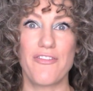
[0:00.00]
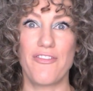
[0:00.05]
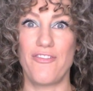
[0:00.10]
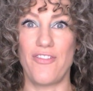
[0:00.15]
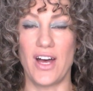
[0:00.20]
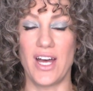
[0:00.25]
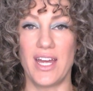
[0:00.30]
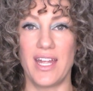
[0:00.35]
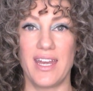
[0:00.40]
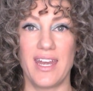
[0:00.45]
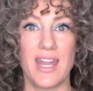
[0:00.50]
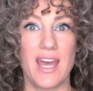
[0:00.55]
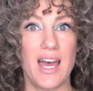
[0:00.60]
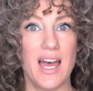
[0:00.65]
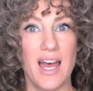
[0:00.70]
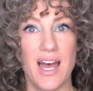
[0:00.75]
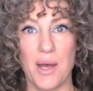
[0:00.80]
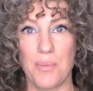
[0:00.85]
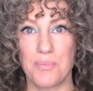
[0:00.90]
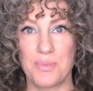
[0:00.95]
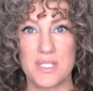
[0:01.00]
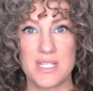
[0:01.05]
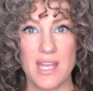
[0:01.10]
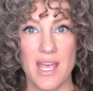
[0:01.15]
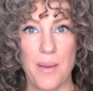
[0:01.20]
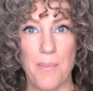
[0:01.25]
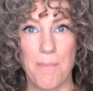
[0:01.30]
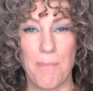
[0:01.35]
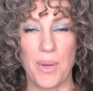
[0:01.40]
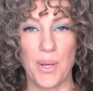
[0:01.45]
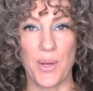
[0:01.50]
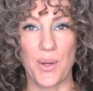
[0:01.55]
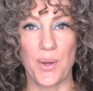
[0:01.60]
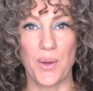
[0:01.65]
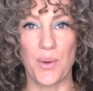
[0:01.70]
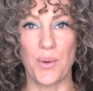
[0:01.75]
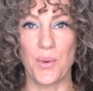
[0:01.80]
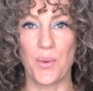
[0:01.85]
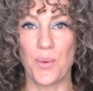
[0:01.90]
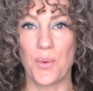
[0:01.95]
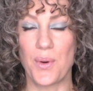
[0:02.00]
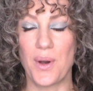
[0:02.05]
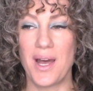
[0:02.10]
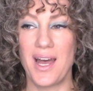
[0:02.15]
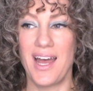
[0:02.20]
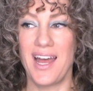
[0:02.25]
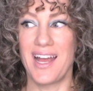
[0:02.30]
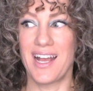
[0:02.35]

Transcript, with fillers: fun, up tempo,